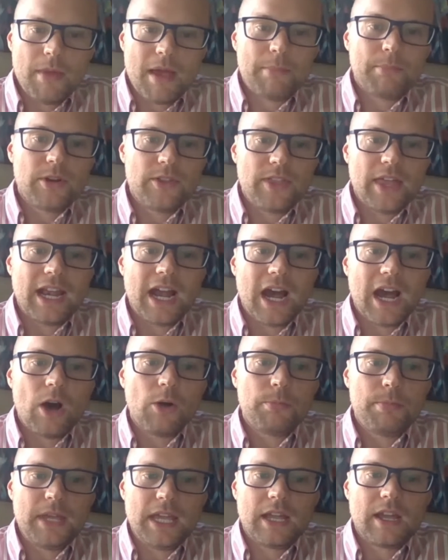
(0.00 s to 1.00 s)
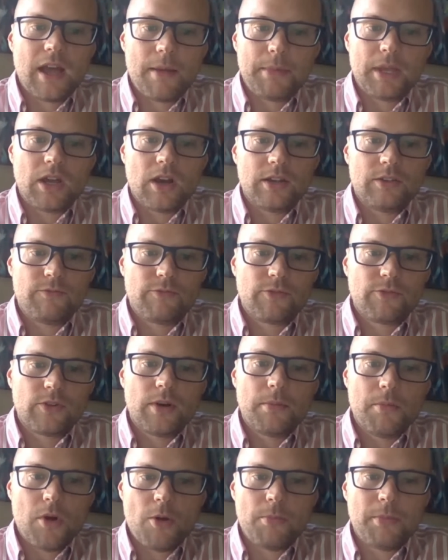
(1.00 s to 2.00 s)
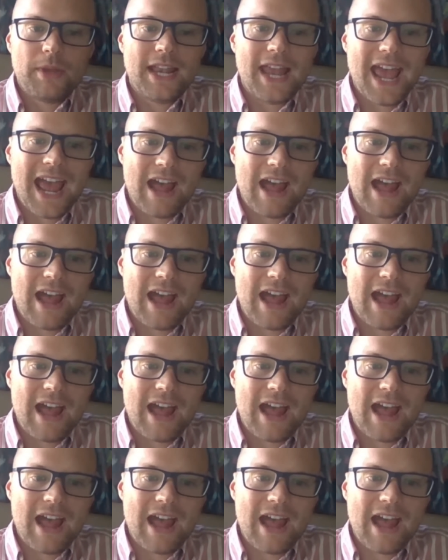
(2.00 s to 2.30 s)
remember that I'll be coming on for a moment